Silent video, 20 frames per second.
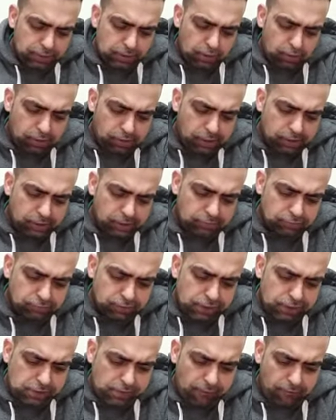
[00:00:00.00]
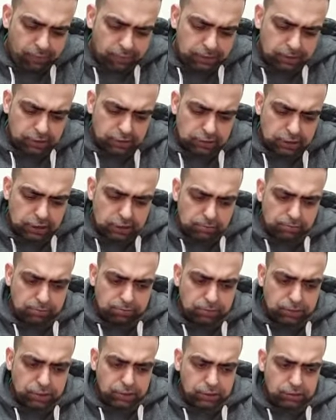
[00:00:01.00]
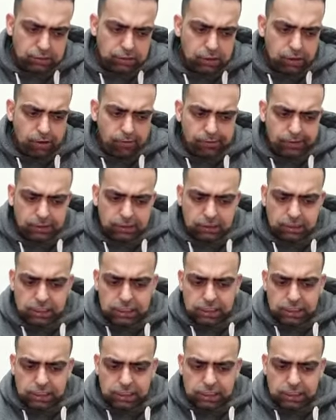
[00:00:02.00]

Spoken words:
So that's the wing. Let's try the meat. So we're